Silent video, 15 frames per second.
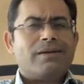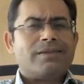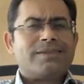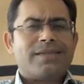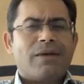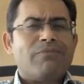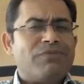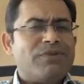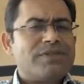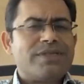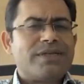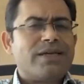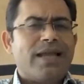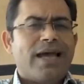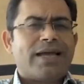some
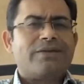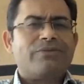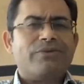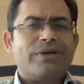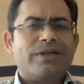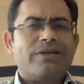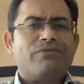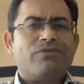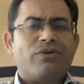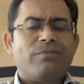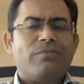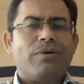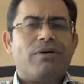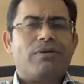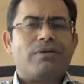physical activity
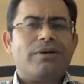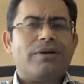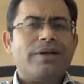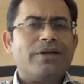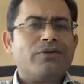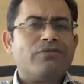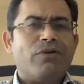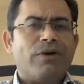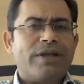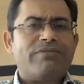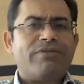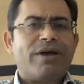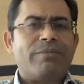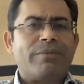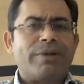for about 30 to
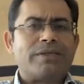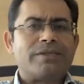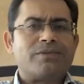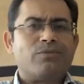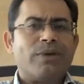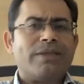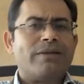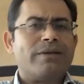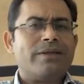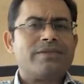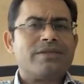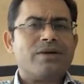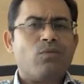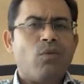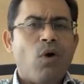45 minutes, whether
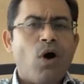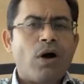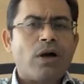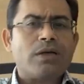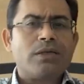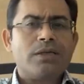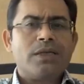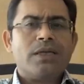it's a walk